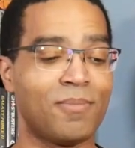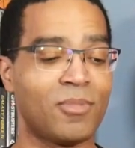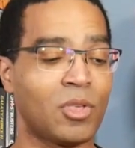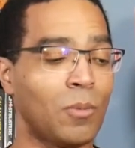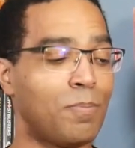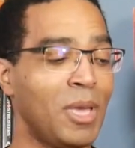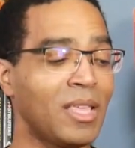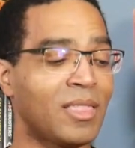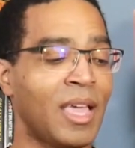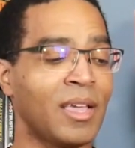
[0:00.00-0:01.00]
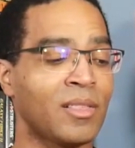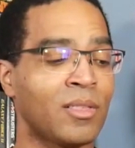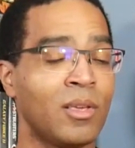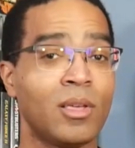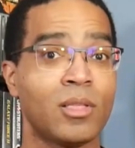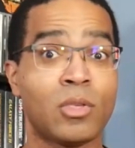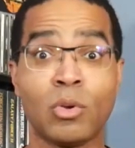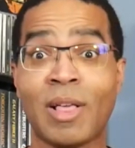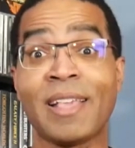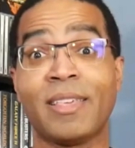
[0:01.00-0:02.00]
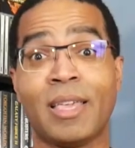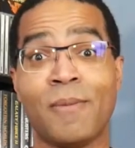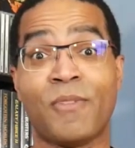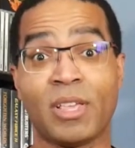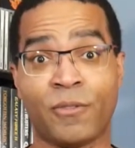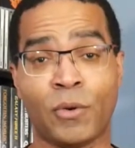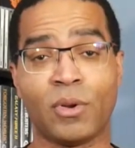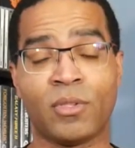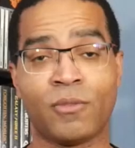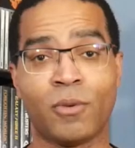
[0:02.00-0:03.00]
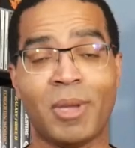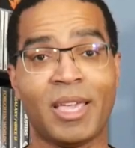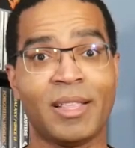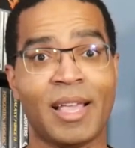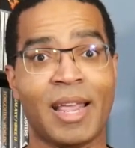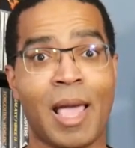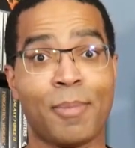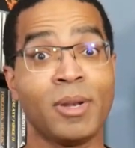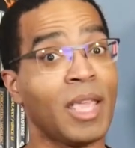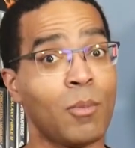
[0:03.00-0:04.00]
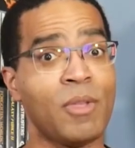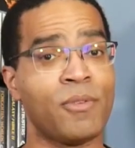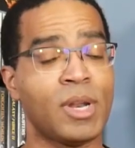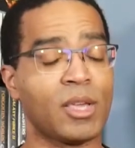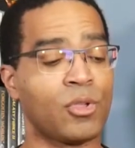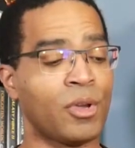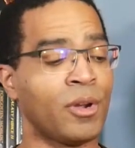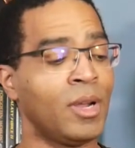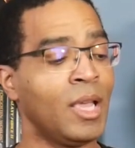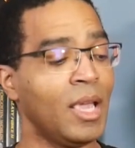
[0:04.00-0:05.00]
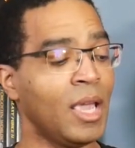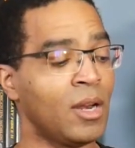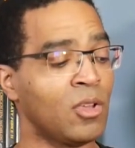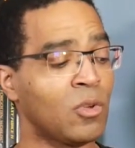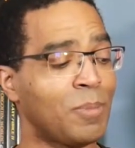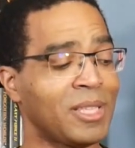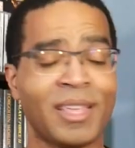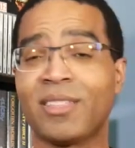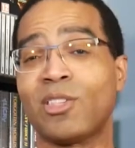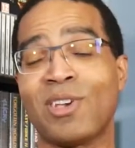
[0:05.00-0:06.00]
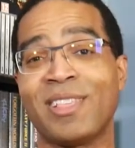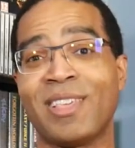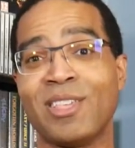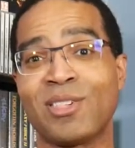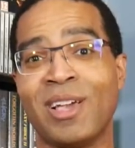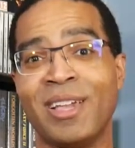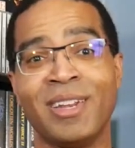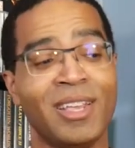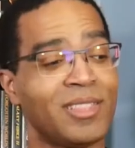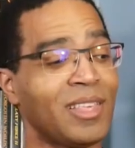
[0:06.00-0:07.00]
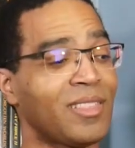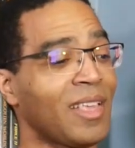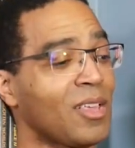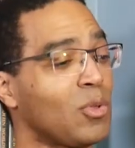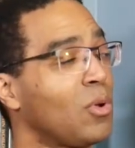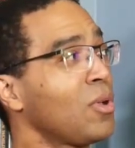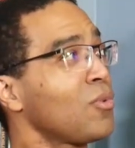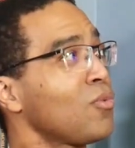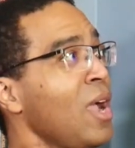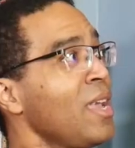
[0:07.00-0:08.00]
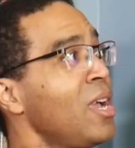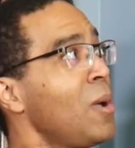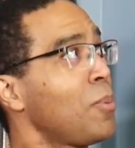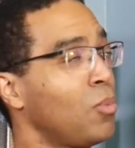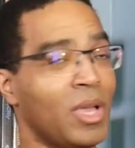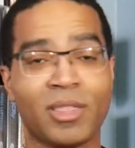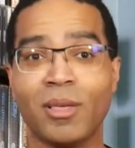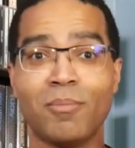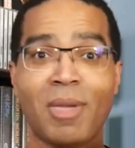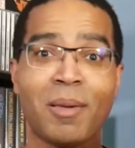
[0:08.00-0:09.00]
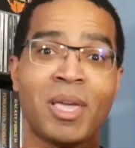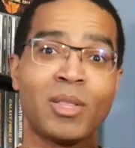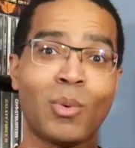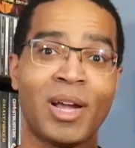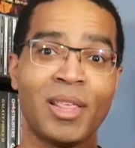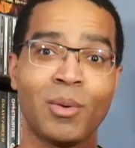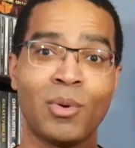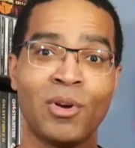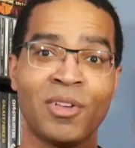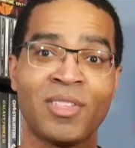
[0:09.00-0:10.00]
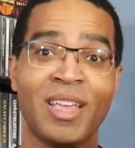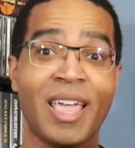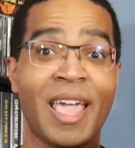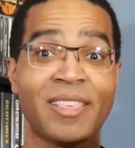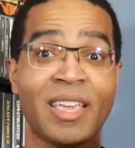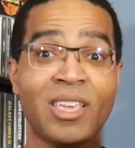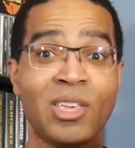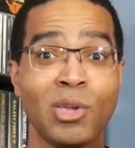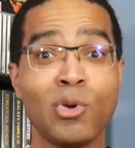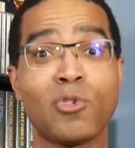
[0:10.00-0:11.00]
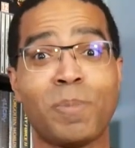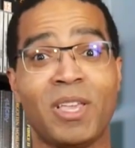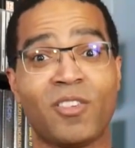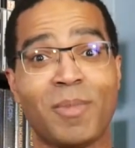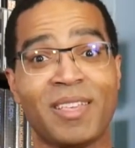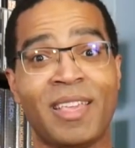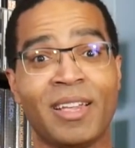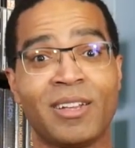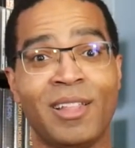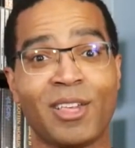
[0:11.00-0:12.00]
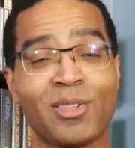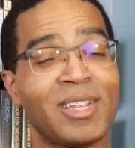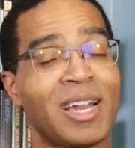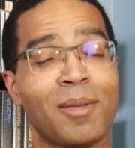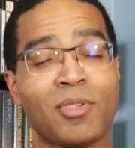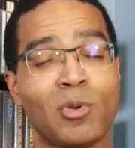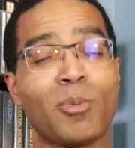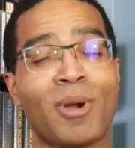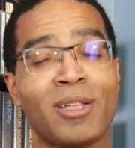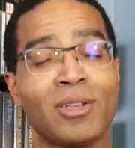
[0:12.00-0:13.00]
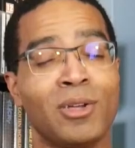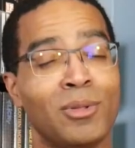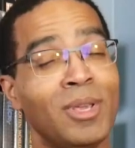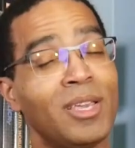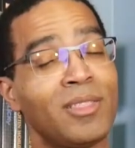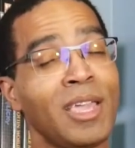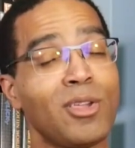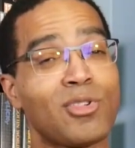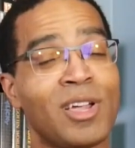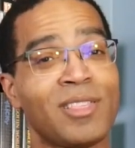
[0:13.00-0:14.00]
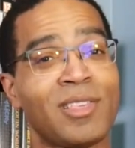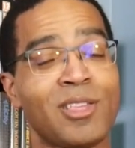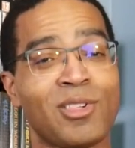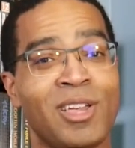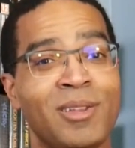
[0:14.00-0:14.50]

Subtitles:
so big thanks to Classic Game Fest first for making that happen. Can't wait for next year. And also big thanks to Jon St. This is actually going right up with Mega Man The Wily Wars as a huge piece of my Sega collection that I am super proud to own. Thank you, Jon St.